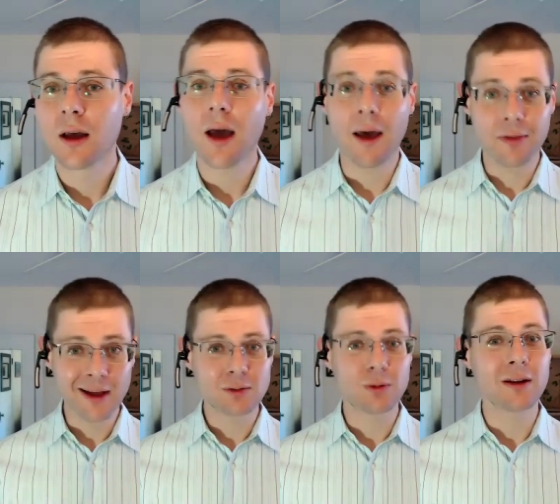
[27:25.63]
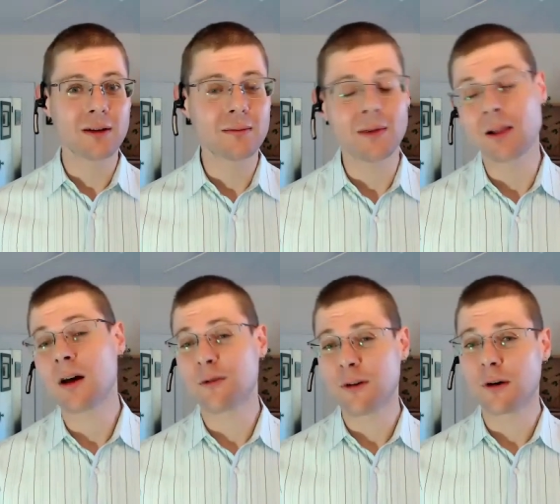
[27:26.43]
And that's when a lot
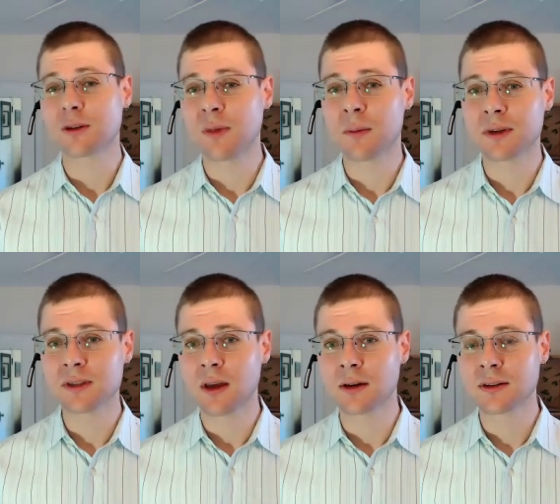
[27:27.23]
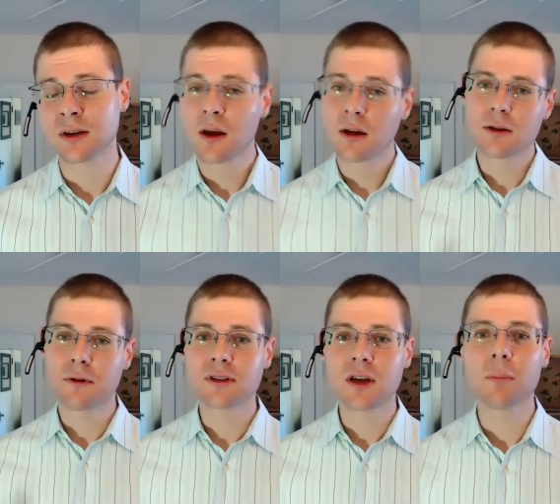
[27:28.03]
of folks make mistakes. So for
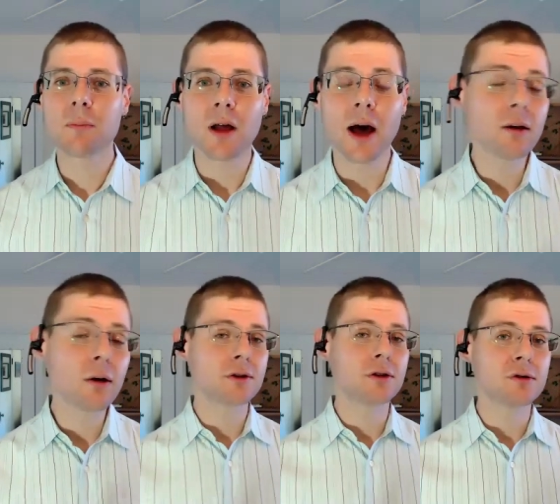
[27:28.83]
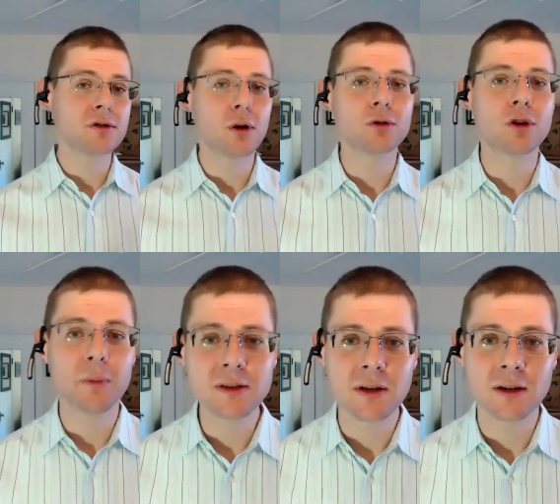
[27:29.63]
example, I know that you sold your
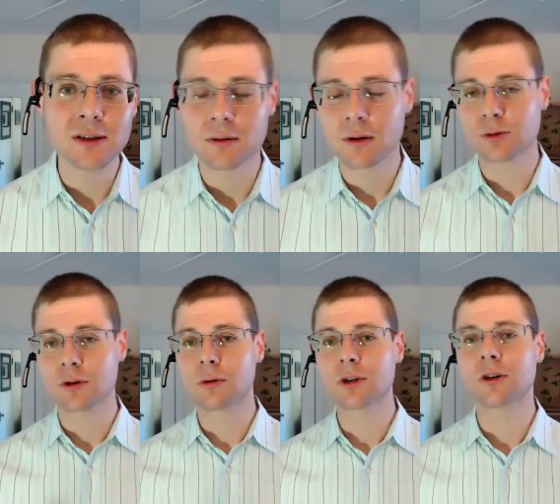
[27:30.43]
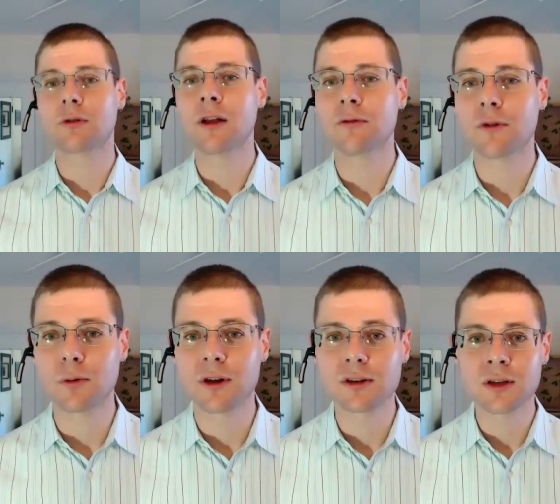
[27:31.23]
business, which, we, which you ran for
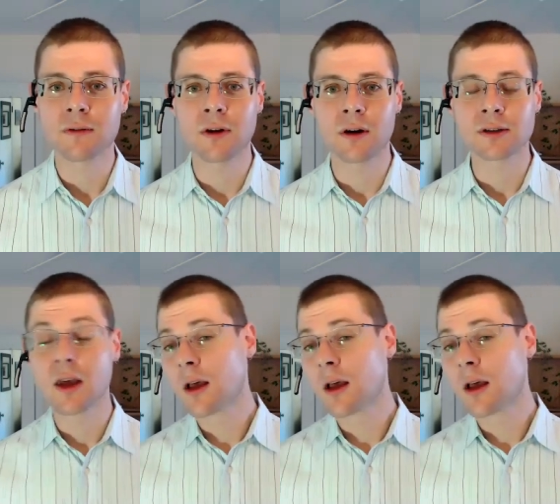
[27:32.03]
twenty-seven years.